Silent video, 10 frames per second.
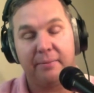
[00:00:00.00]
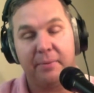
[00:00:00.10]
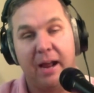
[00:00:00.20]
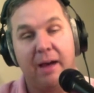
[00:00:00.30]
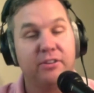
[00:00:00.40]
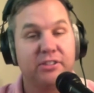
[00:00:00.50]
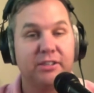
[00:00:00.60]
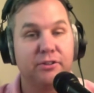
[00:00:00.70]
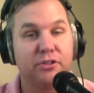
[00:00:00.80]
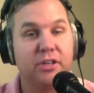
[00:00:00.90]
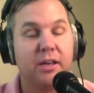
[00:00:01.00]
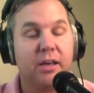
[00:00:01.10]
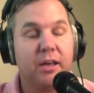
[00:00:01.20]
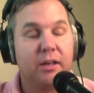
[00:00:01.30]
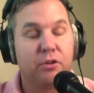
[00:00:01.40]
I mean, obviously there's
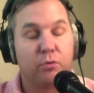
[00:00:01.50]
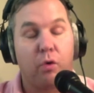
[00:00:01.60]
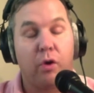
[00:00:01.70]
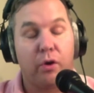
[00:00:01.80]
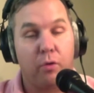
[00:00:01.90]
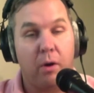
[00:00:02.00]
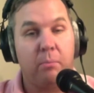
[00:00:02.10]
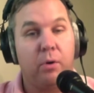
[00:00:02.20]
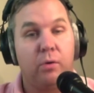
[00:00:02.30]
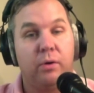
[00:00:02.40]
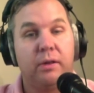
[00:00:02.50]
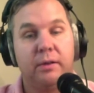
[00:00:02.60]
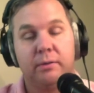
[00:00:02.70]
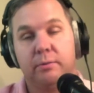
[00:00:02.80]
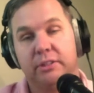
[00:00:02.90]
the Royal Rumble,
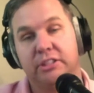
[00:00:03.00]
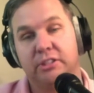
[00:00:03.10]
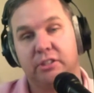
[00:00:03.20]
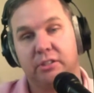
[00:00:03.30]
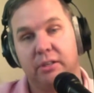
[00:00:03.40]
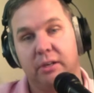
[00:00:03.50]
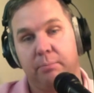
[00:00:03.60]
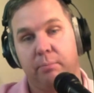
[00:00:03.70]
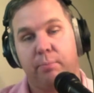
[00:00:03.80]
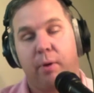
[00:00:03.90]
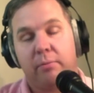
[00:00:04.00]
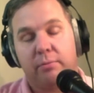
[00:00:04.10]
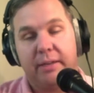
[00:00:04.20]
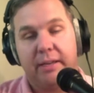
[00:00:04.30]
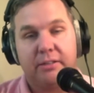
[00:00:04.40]
which is
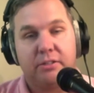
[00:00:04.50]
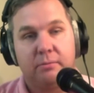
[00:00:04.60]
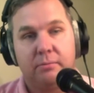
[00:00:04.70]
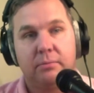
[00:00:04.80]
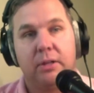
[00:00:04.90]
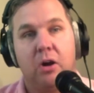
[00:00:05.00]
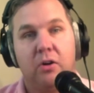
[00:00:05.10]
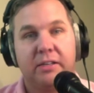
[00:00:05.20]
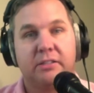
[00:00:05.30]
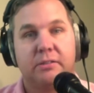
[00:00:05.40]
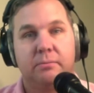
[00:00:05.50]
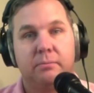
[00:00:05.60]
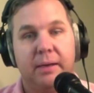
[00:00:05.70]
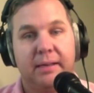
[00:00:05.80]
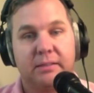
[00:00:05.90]
probably his longest,
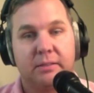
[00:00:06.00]
biggest